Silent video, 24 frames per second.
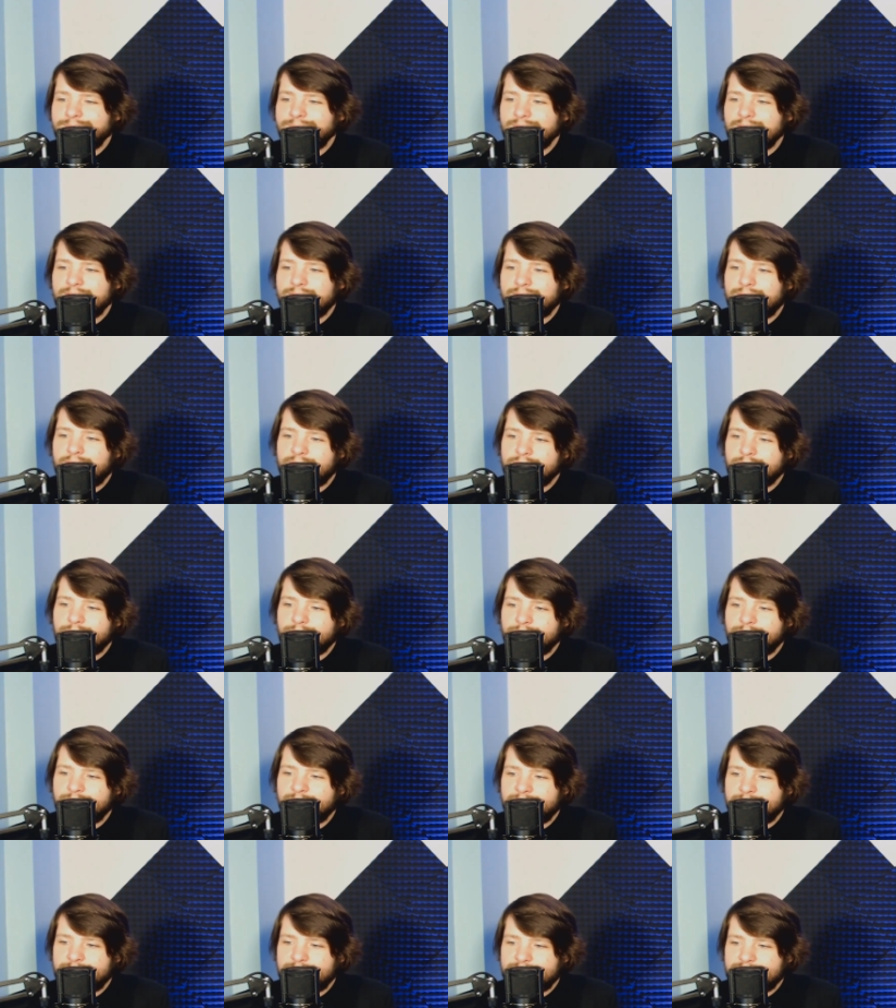Ron
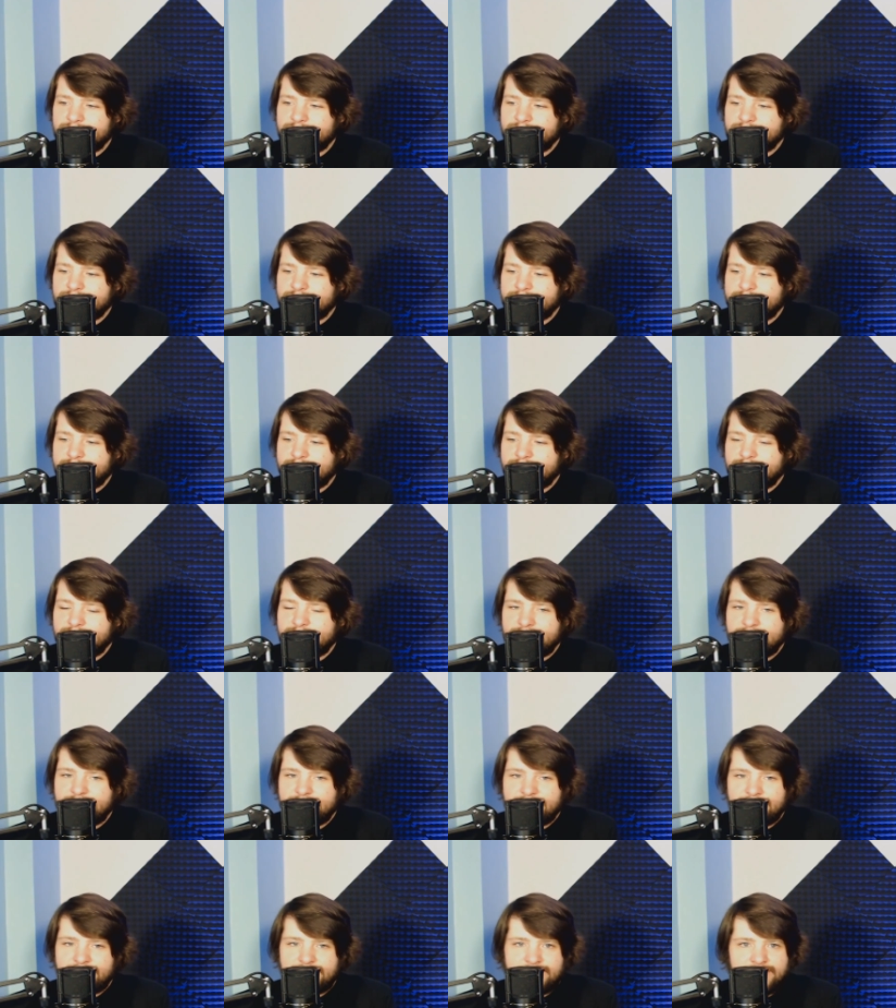Goldman was just
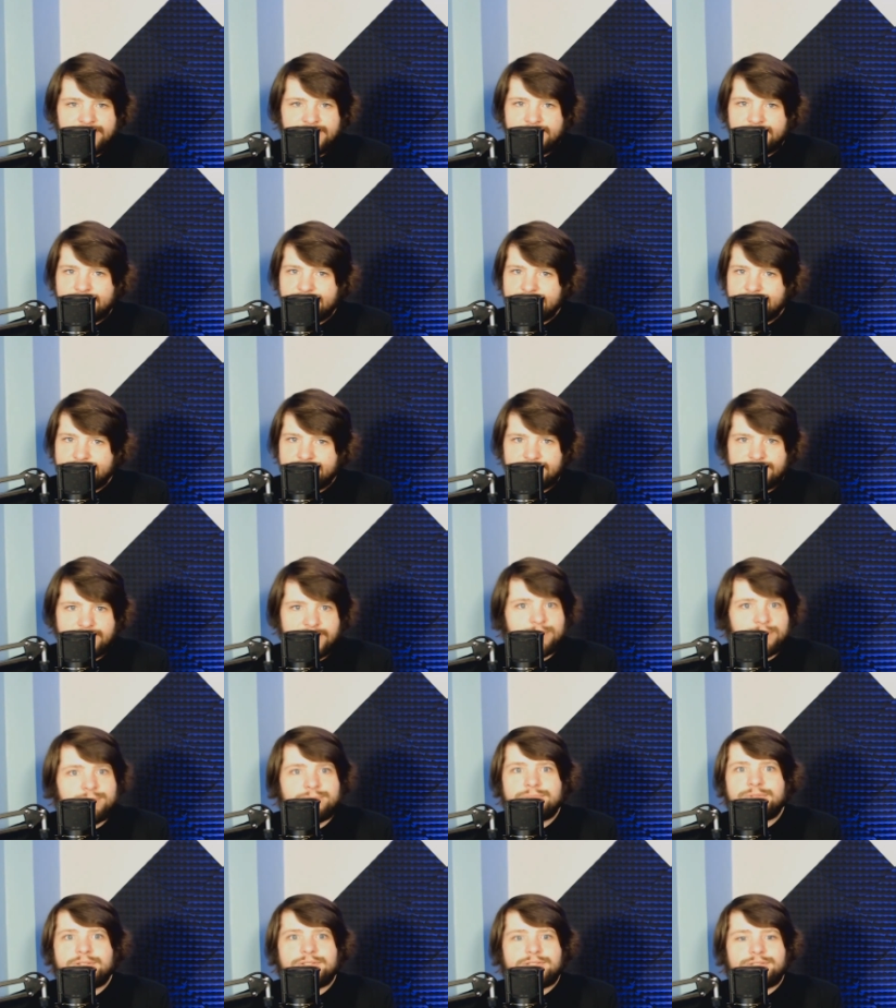
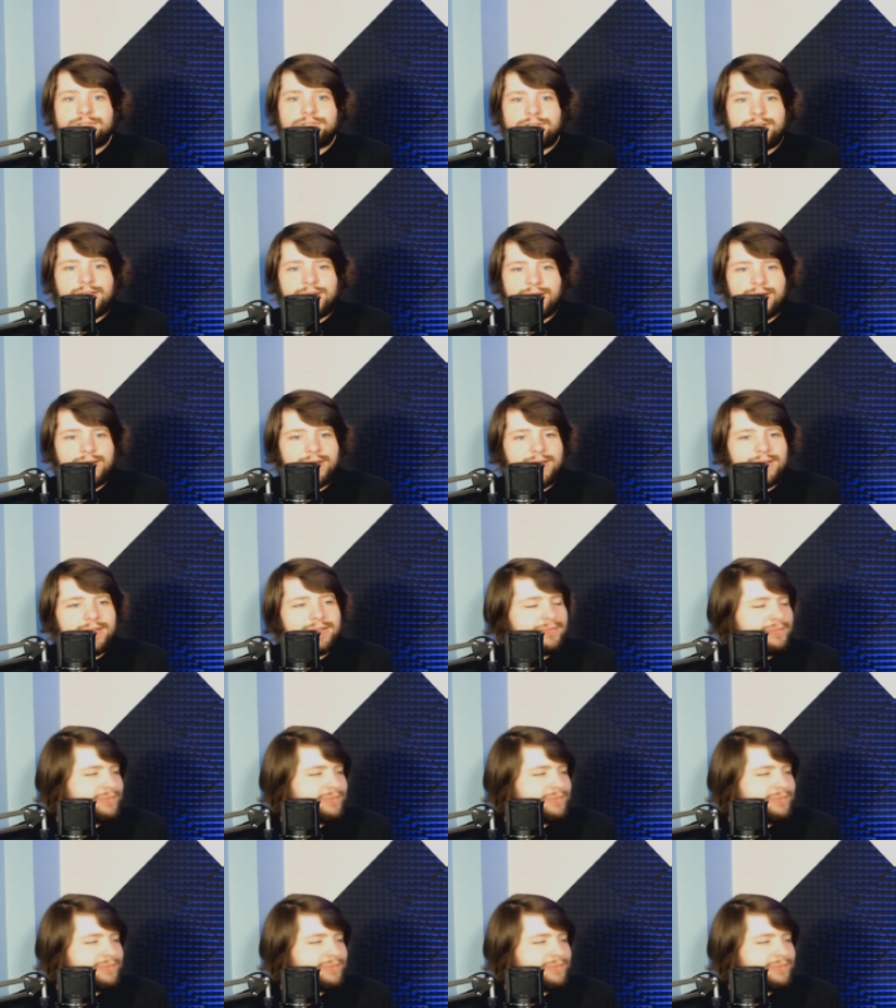some guy.